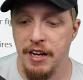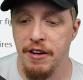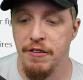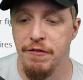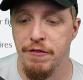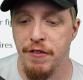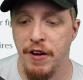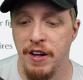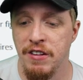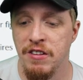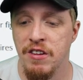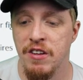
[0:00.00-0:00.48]

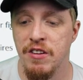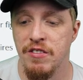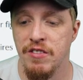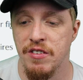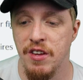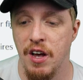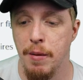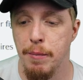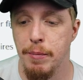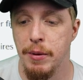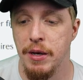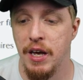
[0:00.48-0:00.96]
Infected
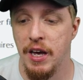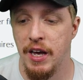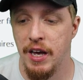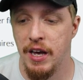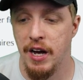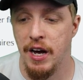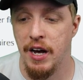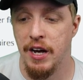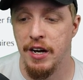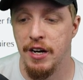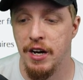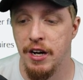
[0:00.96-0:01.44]
zombie
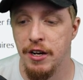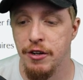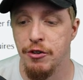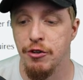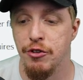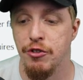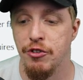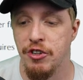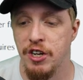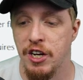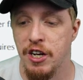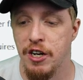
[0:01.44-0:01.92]
AI
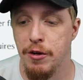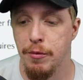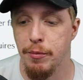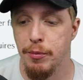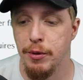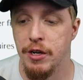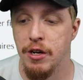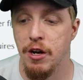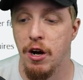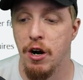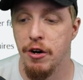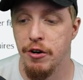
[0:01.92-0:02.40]

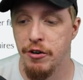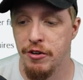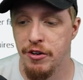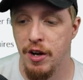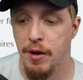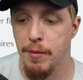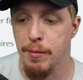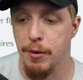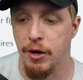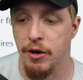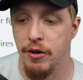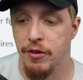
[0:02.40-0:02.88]
understandably are
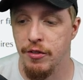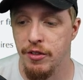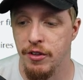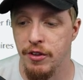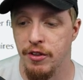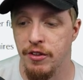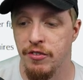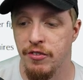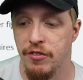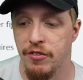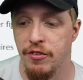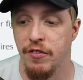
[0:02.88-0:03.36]
dumber.
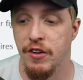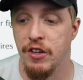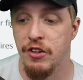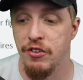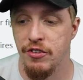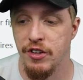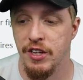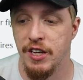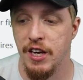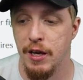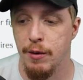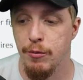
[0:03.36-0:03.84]
This
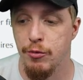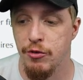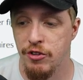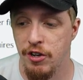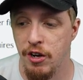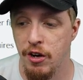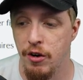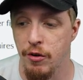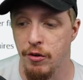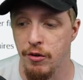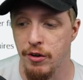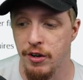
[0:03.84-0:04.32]
fits the game's
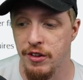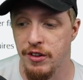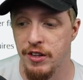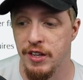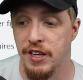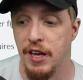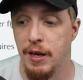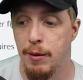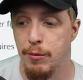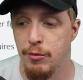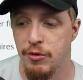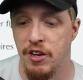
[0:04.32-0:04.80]
tone, and
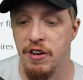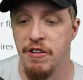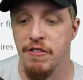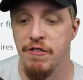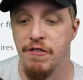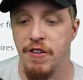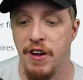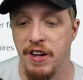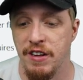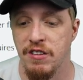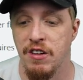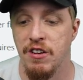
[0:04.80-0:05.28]
the game's
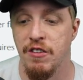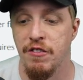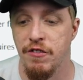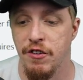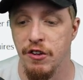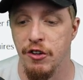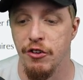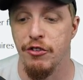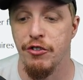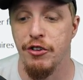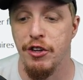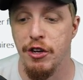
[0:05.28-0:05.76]
infected
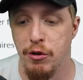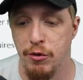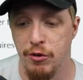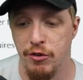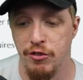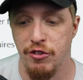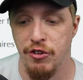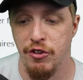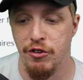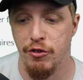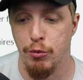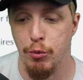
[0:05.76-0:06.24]
filled
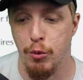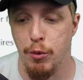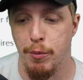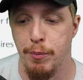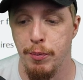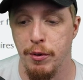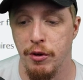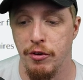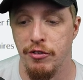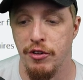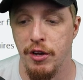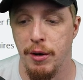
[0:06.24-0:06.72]
sequences were
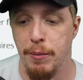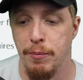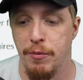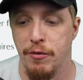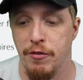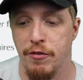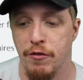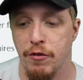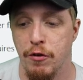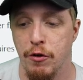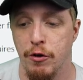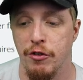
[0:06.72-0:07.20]
built up
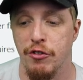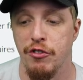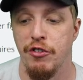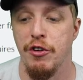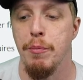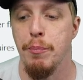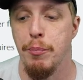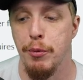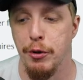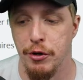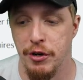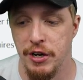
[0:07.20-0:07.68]
for
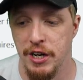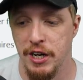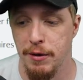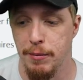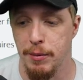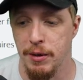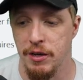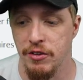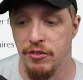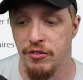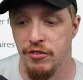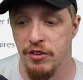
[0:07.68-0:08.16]
simpler
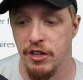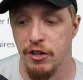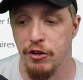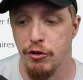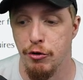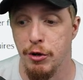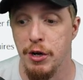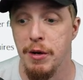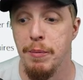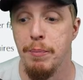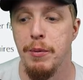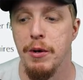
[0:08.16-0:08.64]
enemies and
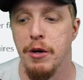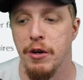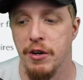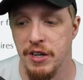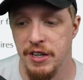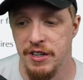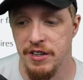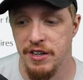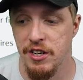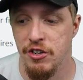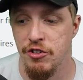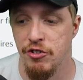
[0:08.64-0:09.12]
creepier
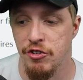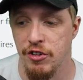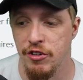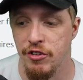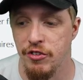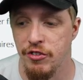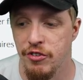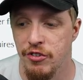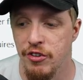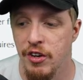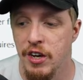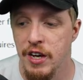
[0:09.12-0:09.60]

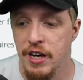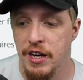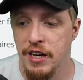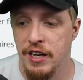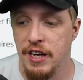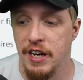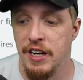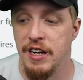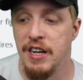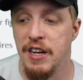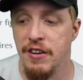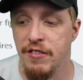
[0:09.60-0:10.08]
conditions.
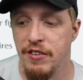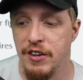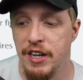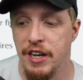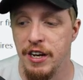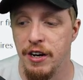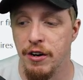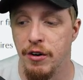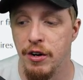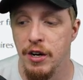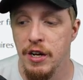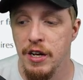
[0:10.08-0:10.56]
Yet even
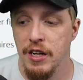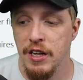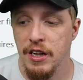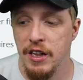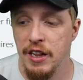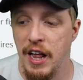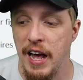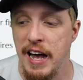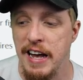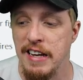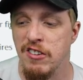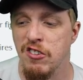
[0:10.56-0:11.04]
here,
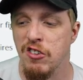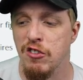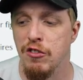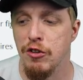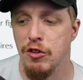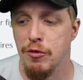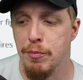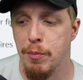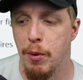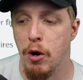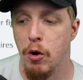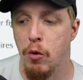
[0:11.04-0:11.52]
Last of
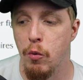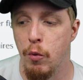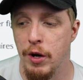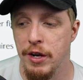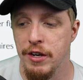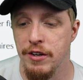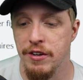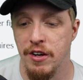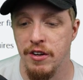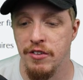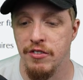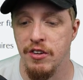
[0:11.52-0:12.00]
Us Part
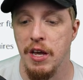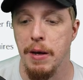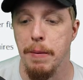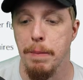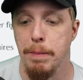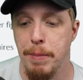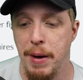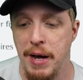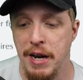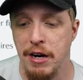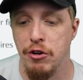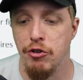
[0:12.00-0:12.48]
1 does a
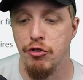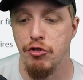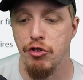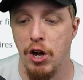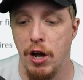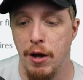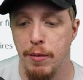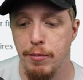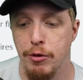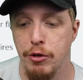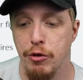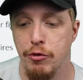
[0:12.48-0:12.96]
better
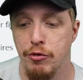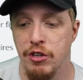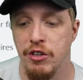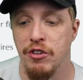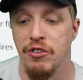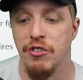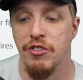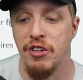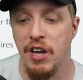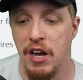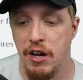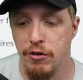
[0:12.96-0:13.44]
job
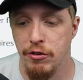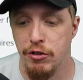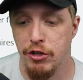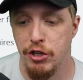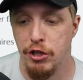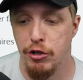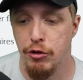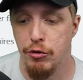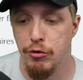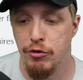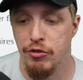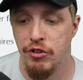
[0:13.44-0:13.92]
using sound
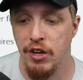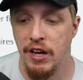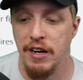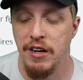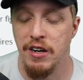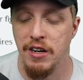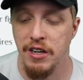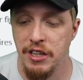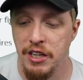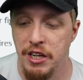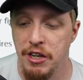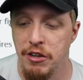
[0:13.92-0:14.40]
cues
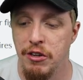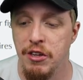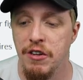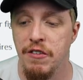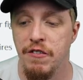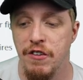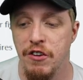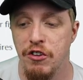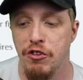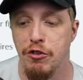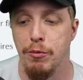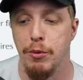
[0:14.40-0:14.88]
and clearly
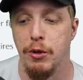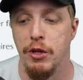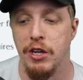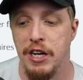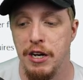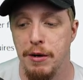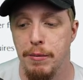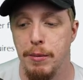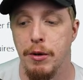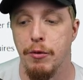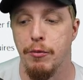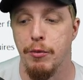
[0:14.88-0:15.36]
visible
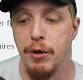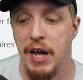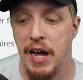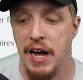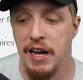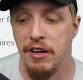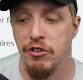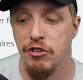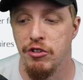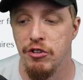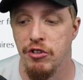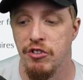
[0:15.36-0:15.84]
enemy
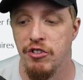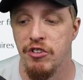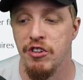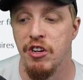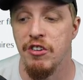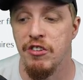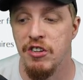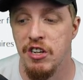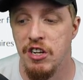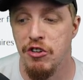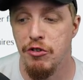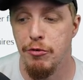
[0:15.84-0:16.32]
reactions
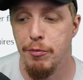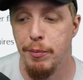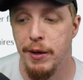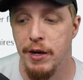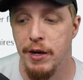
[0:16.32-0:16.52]
to teach